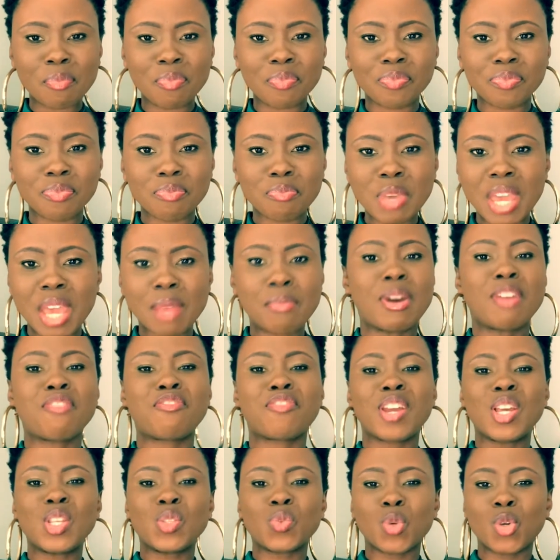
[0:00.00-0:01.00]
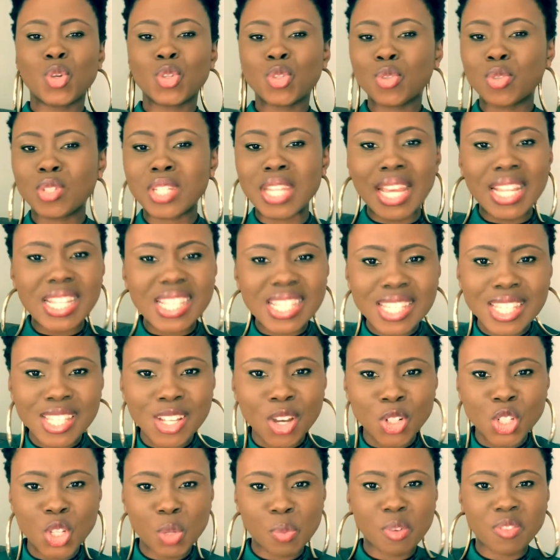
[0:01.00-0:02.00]
Me and my friends, we used to dance on
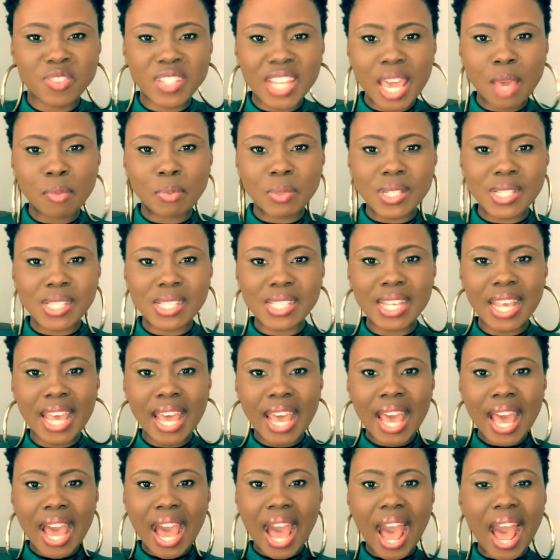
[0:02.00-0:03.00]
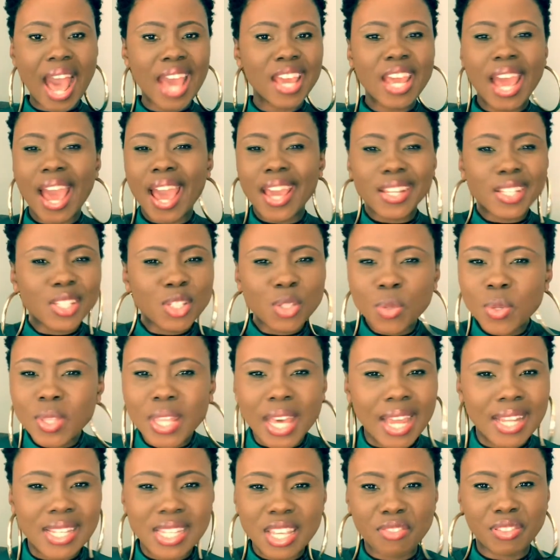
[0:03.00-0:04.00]
top of tables. I do
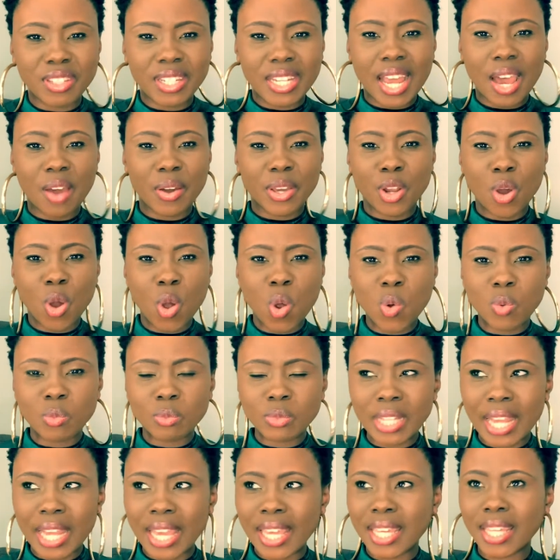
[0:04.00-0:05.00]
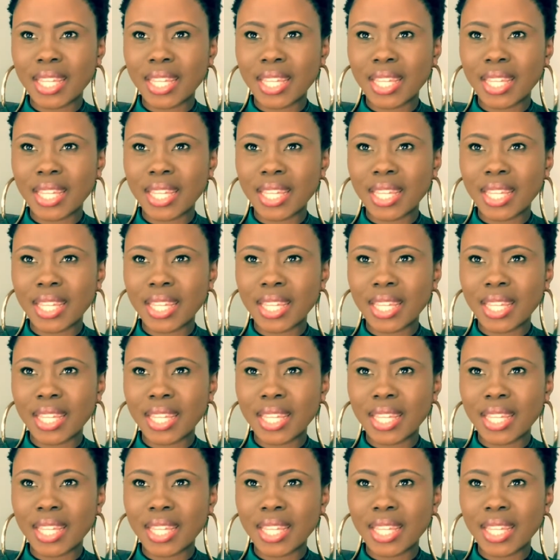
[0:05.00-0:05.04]
that even now at home, like